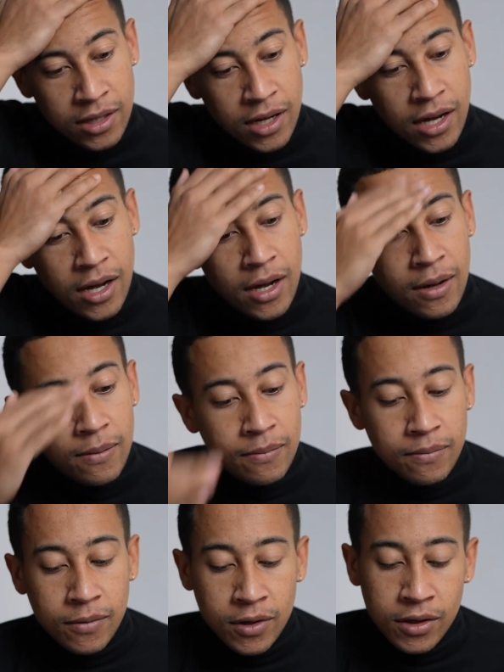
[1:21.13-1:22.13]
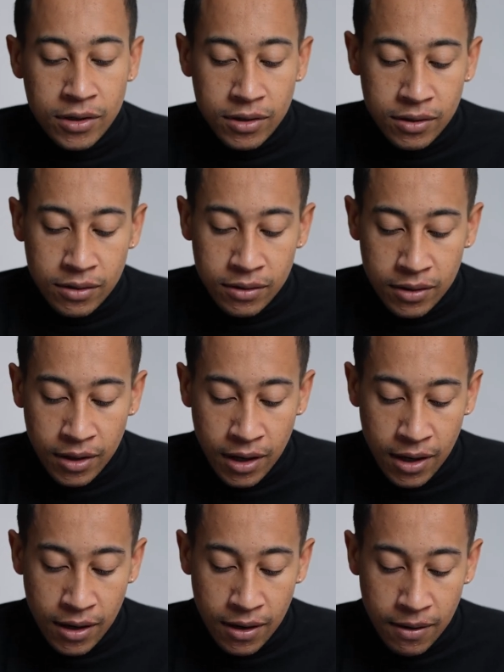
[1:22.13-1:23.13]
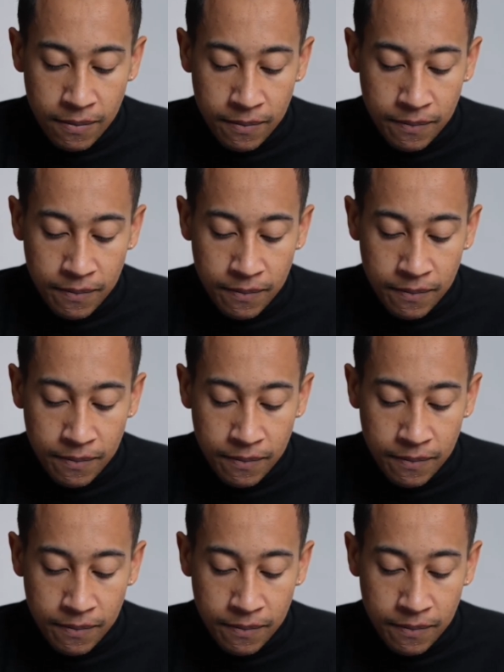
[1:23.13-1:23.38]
because I